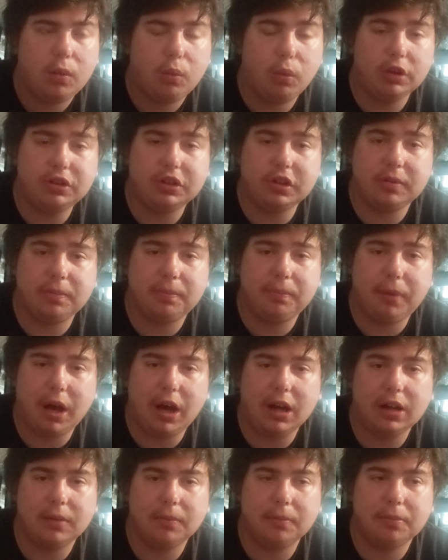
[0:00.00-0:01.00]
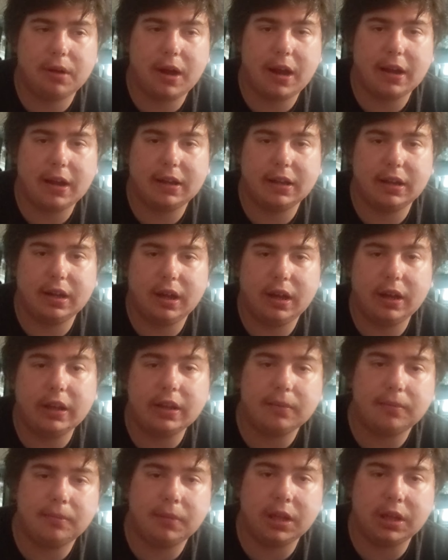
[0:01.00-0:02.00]
what does bottom bracket
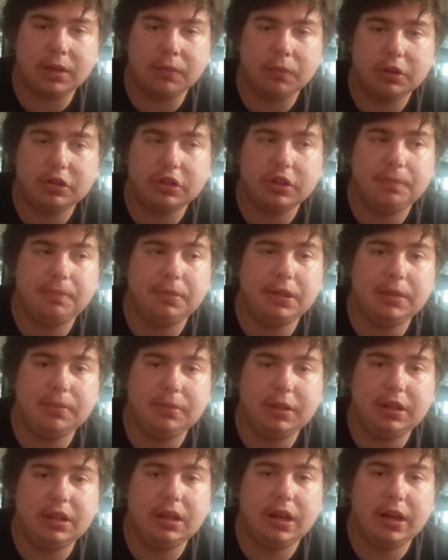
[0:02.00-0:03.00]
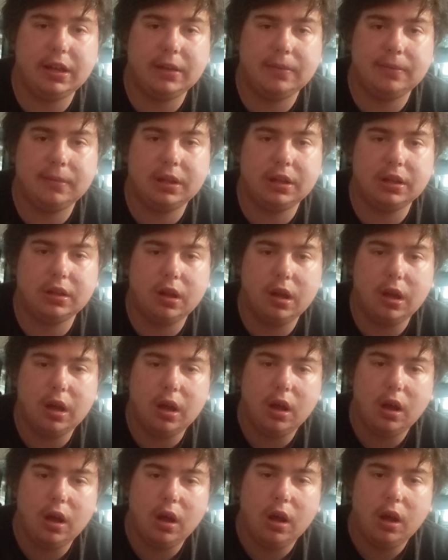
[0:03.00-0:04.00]
height mean? What does BB height mean?
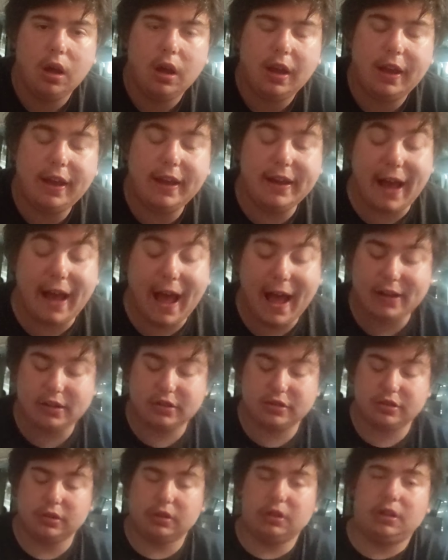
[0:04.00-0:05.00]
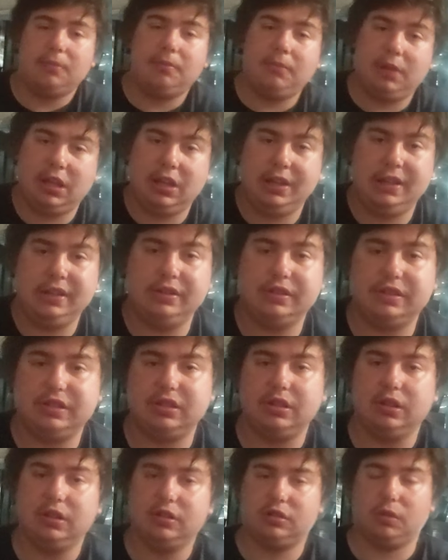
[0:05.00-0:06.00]
It actually
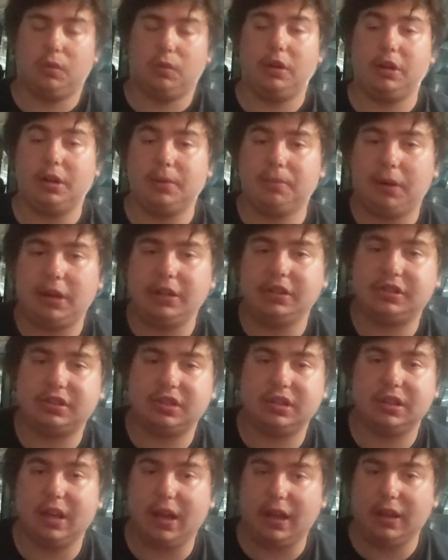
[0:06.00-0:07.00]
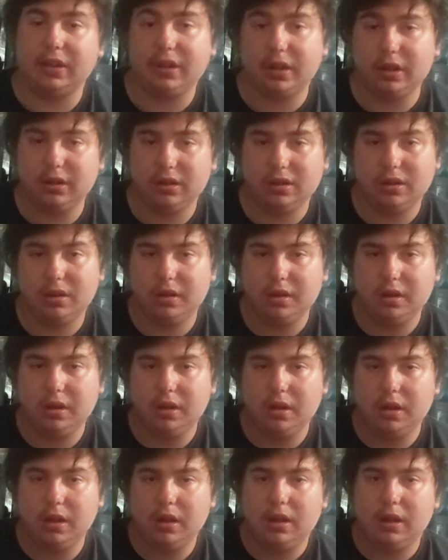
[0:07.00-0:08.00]
means, so when your bike's together,
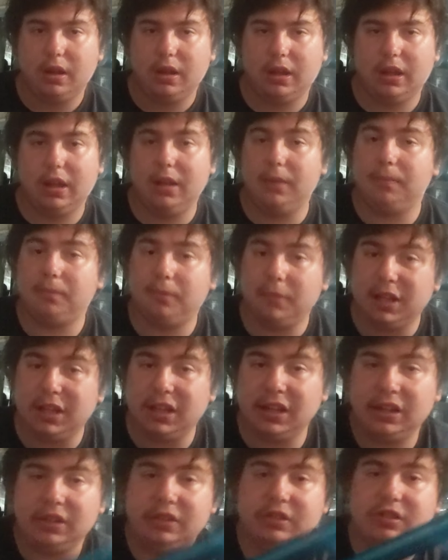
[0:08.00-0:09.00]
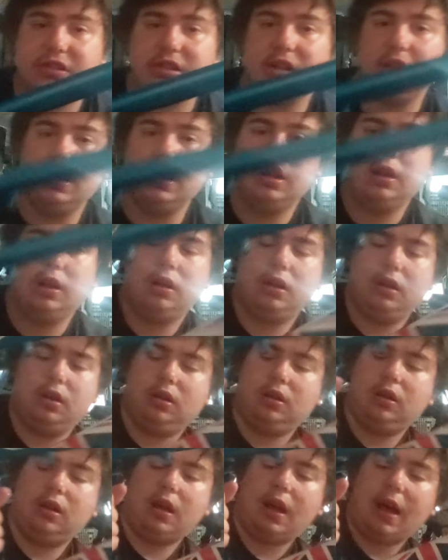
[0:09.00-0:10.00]
it means
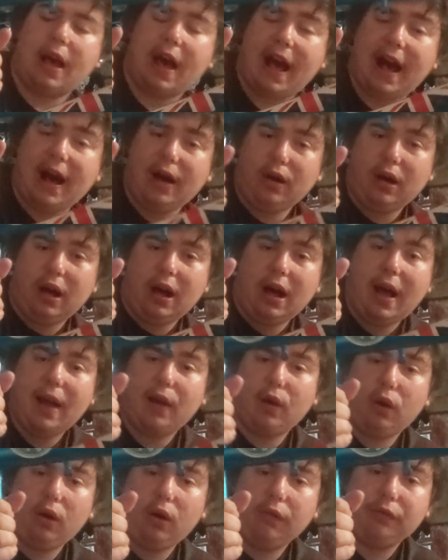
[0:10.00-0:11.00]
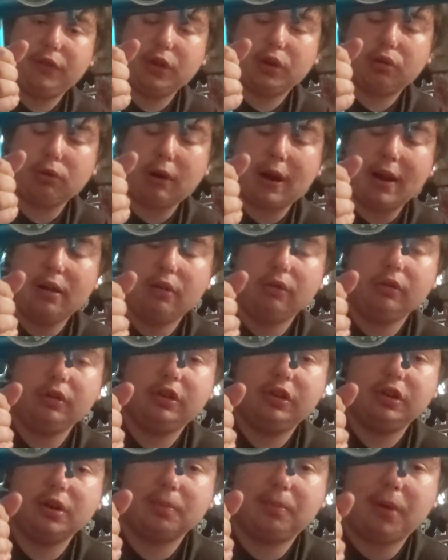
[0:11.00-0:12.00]
how high off the
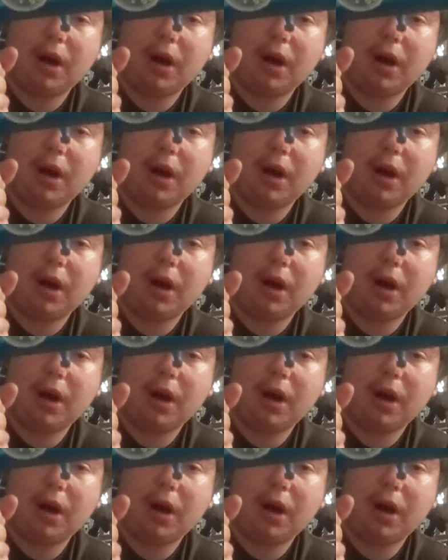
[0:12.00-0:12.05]
ground your